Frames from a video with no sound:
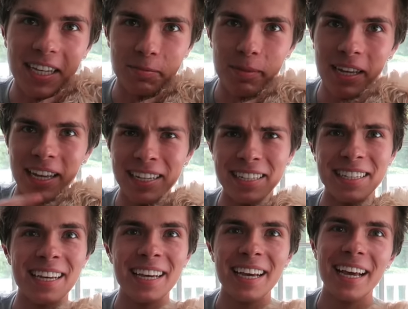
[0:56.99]

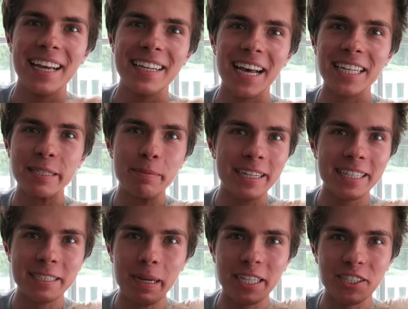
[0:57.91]
Desmond. Desmond
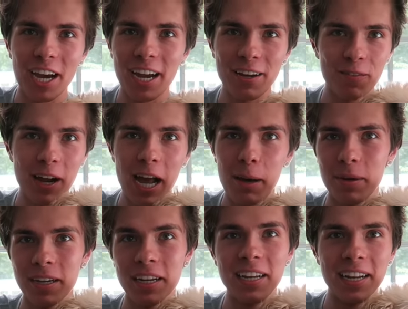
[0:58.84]
is my giant
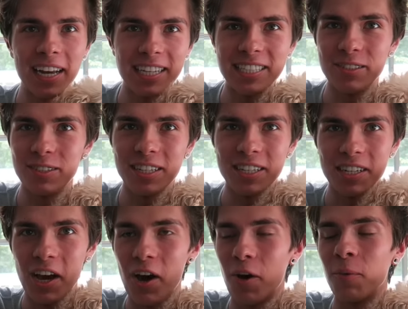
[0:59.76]
rabbit, in case you
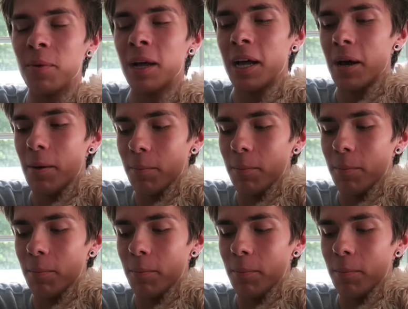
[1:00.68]
didn't know.